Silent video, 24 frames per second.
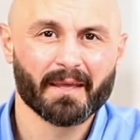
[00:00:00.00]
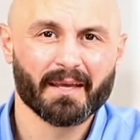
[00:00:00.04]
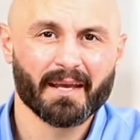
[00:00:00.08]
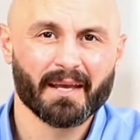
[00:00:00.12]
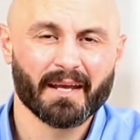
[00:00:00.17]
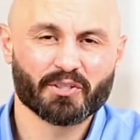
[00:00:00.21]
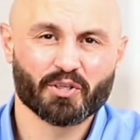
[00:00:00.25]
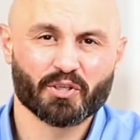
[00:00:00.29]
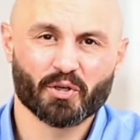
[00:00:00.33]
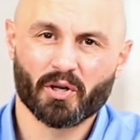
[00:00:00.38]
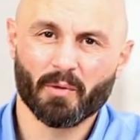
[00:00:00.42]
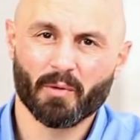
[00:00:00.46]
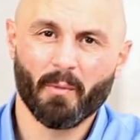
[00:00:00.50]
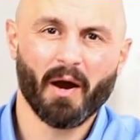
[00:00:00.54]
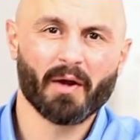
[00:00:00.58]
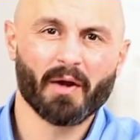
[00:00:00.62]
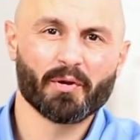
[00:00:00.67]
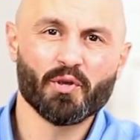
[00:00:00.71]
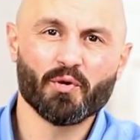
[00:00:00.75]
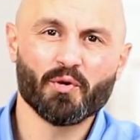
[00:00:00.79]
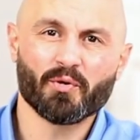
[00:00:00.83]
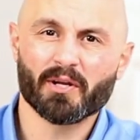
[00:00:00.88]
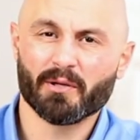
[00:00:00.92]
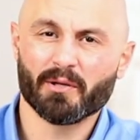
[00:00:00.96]
And so, come
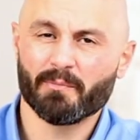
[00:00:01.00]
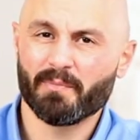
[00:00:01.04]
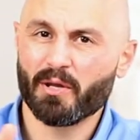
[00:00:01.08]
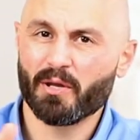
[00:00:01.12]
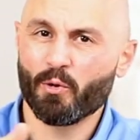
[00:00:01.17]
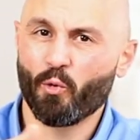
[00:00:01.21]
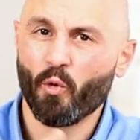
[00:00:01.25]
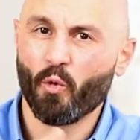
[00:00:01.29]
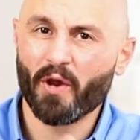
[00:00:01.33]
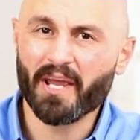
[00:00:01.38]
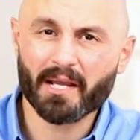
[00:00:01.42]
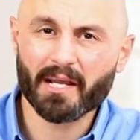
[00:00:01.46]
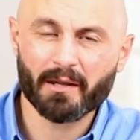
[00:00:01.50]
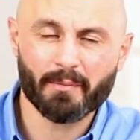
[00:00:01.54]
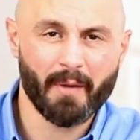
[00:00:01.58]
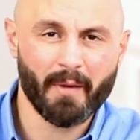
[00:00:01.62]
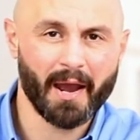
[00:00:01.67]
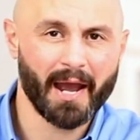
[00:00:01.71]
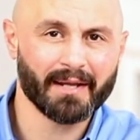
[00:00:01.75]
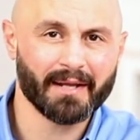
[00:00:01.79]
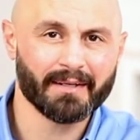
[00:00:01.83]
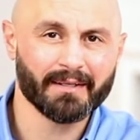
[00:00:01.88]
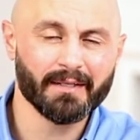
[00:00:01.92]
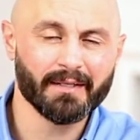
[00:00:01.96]
on, you can be
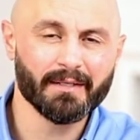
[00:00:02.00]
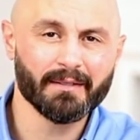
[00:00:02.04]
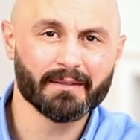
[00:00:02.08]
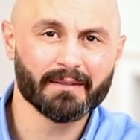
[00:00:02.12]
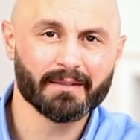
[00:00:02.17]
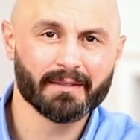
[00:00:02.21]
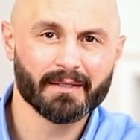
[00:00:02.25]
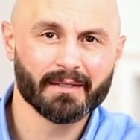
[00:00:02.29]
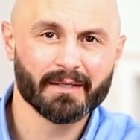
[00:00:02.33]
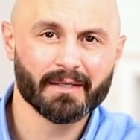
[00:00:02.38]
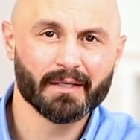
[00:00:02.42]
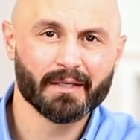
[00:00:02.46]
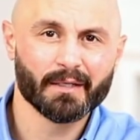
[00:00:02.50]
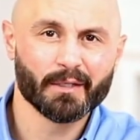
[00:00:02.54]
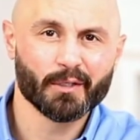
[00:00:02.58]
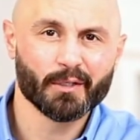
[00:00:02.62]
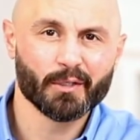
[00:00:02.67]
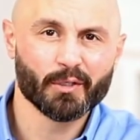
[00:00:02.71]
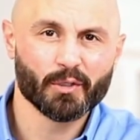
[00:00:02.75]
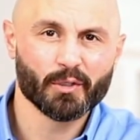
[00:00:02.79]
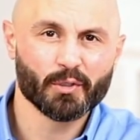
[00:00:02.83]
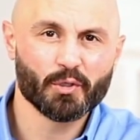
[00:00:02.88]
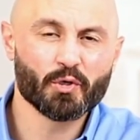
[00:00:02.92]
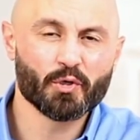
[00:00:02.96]
weak-minded.
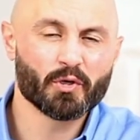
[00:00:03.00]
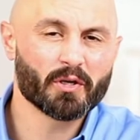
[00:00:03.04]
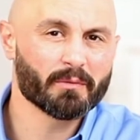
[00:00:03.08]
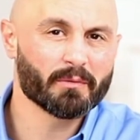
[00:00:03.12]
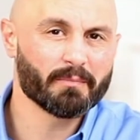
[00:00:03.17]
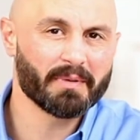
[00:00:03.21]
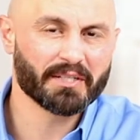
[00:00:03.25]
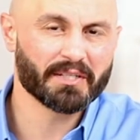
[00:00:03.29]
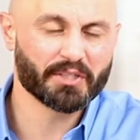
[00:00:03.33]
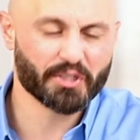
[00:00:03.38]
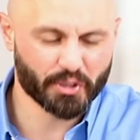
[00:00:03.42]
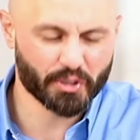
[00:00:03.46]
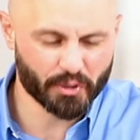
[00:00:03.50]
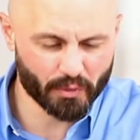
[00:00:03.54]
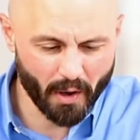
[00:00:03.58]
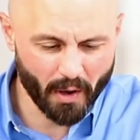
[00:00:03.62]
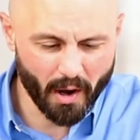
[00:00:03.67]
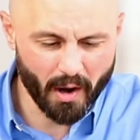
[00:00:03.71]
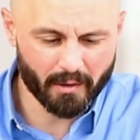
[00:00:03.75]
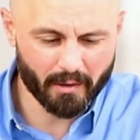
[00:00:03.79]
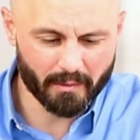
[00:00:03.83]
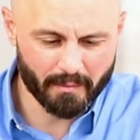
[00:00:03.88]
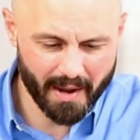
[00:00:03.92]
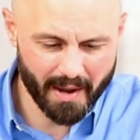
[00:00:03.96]
You can be
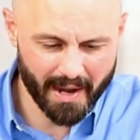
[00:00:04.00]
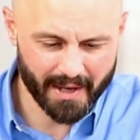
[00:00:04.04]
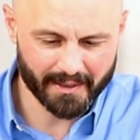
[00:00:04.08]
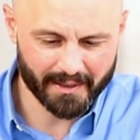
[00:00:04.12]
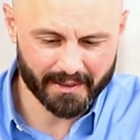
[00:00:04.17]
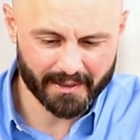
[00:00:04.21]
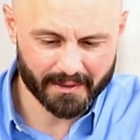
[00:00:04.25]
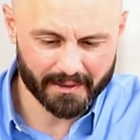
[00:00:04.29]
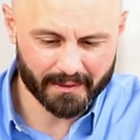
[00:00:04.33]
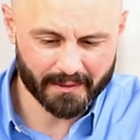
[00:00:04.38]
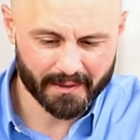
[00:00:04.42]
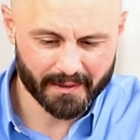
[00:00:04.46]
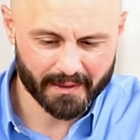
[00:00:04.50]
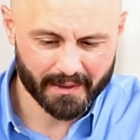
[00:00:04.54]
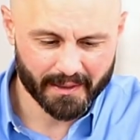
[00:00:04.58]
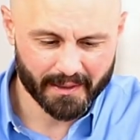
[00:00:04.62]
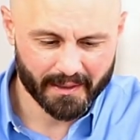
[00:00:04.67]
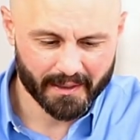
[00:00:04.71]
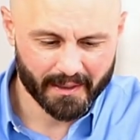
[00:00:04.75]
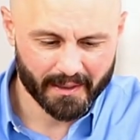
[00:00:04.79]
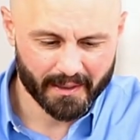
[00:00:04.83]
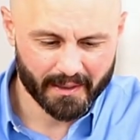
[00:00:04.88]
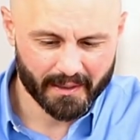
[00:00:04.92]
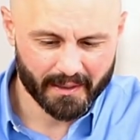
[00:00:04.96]
strong-minded.
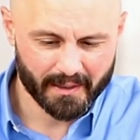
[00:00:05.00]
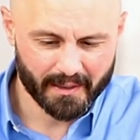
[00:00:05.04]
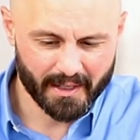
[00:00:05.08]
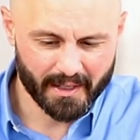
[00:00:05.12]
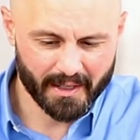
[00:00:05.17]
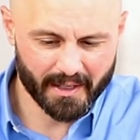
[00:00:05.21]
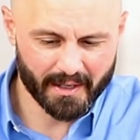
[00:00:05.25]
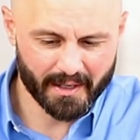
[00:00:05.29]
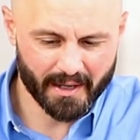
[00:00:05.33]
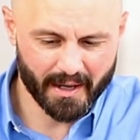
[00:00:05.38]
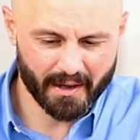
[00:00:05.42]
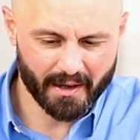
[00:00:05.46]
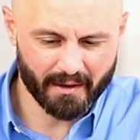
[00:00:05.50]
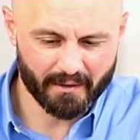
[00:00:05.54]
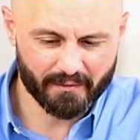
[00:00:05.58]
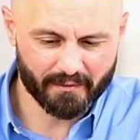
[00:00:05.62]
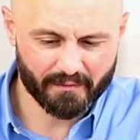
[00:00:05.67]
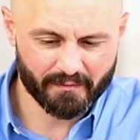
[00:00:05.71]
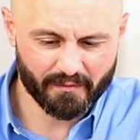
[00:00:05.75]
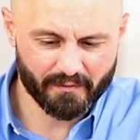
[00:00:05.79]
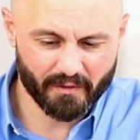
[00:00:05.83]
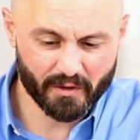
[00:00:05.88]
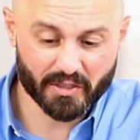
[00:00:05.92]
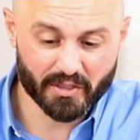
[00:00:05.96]
In
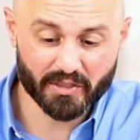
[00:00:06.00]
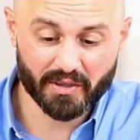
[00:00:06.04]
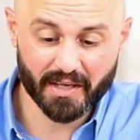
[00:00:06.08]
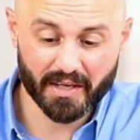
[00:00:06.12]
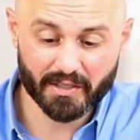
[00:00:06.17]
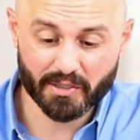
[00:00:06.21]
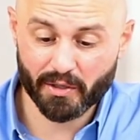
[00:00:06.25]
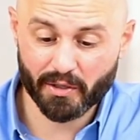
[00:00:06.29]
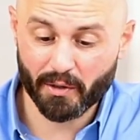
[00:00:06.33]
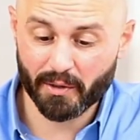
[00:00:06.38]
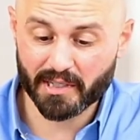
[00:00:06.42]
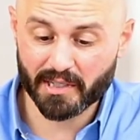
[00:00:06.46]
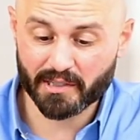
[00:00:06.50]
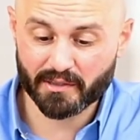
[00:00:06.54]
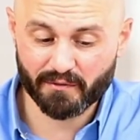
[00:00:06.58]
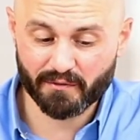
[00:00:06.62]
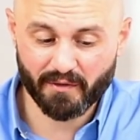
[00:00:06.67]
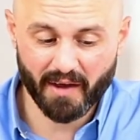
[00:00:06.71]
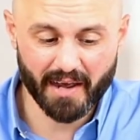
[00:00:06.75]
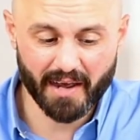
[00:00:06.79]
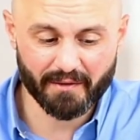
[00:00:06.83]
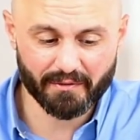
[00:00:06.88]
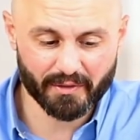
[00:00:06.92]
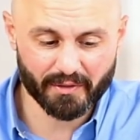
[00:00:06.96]
1 Thessalonians
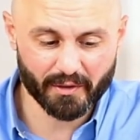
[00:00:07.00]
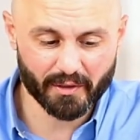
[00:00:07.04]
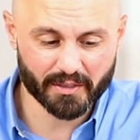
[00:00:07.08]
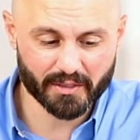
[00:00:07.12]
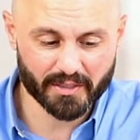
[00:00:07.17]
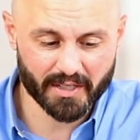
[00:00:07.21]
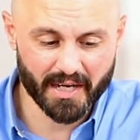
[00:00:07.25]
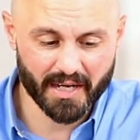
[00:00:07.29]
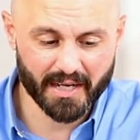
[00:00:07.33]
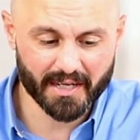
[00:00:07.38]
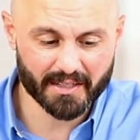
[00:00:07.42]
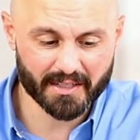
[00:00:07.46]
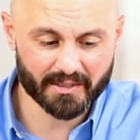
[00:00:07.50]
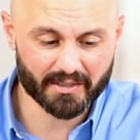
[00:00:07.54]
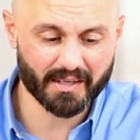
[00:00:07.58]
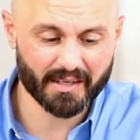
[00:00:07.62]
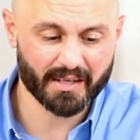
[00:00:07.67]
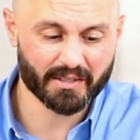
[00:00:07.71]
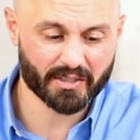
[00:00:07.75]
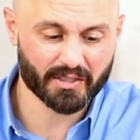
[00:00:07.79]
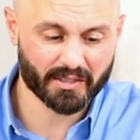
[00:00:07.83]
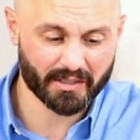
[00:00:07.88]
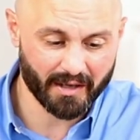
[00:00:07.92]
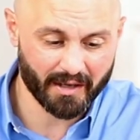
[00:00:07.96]
5:13, it
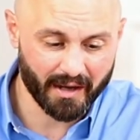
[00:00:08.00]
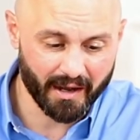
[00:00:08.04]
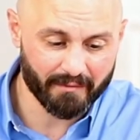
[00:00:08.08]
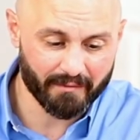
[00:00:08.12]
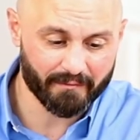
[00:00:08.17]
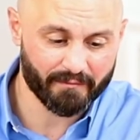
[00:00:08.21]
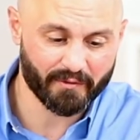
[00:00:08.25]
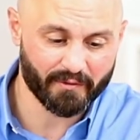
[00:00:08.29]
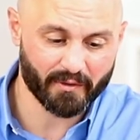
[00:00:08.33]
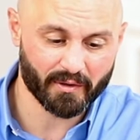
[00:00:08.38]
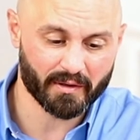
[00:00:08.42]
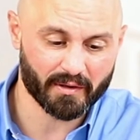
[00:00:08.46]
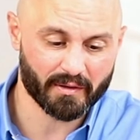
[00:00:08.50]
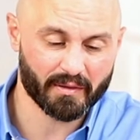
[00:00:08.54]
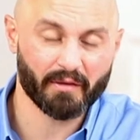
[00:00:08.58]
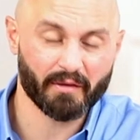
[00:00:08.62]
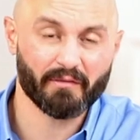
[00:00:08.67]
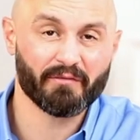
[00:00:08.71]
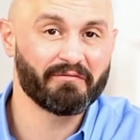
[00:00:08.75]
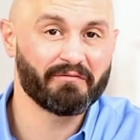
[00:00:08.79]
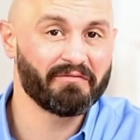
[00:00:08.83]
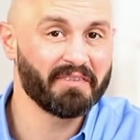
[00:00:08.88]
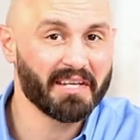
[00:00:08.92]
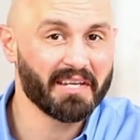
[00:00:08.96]
says, comfort the
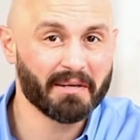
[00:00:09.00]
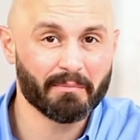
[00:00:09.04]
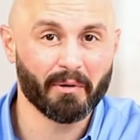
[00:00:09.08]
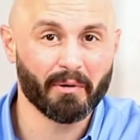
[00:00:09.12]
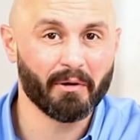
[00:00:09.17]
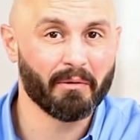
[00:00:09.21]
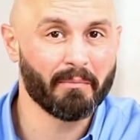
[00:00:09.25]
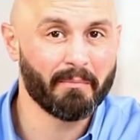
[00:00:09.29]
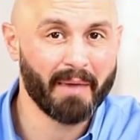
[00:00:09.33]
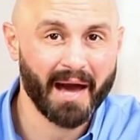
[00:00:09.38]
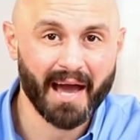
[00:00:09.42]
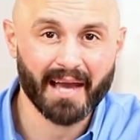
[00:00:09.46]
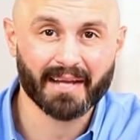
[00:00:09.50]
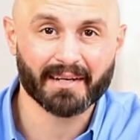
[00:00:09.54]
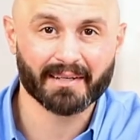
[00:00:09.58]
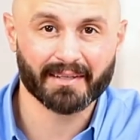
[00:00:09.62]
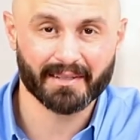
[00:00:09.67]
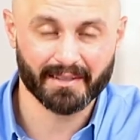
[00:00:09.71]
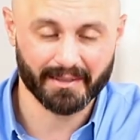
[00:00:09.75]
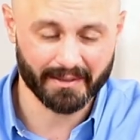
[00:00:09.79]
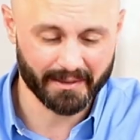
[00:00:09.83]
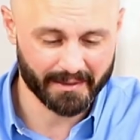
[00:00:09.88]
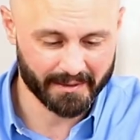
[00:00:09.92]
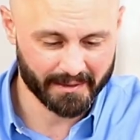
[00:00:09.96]

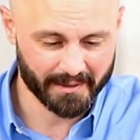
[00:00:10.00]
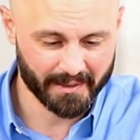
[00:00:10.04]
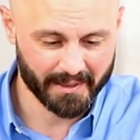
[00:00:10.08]
feeble-minded.